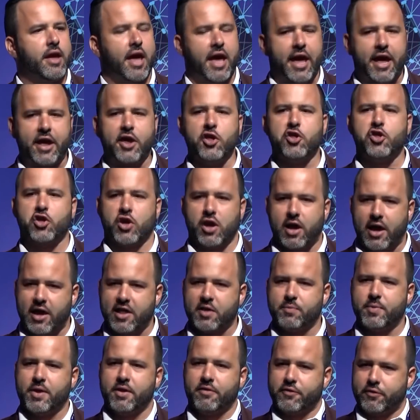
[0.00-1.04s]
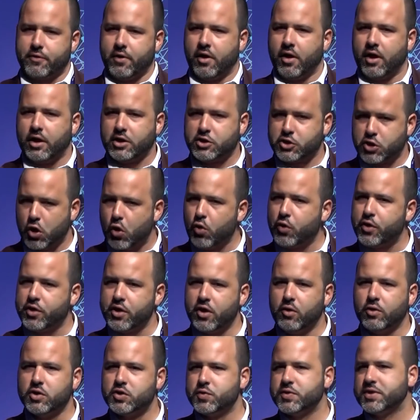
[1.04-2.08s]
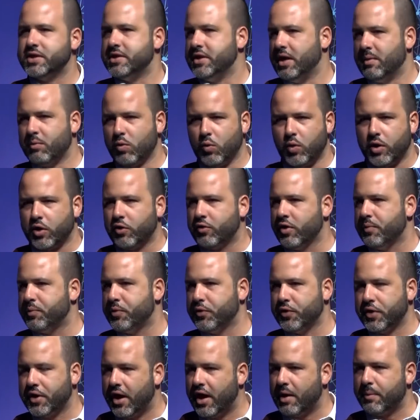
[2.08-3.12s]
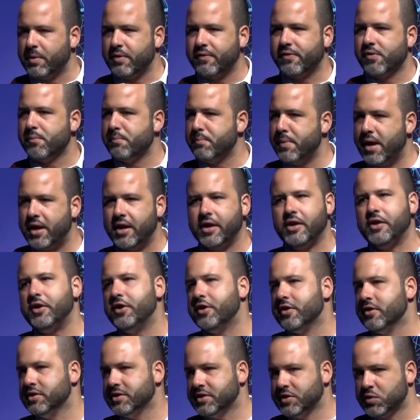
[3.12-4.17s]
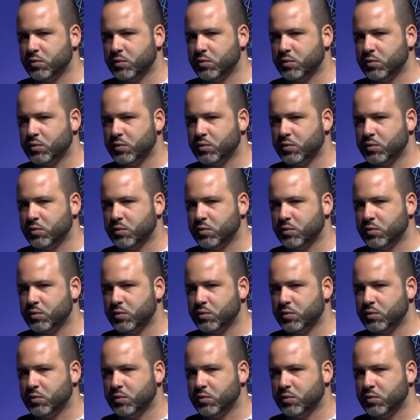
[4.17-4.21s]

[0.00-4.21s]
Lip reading: Asia has been Tokyo, which was the #1 crypto economy for many years,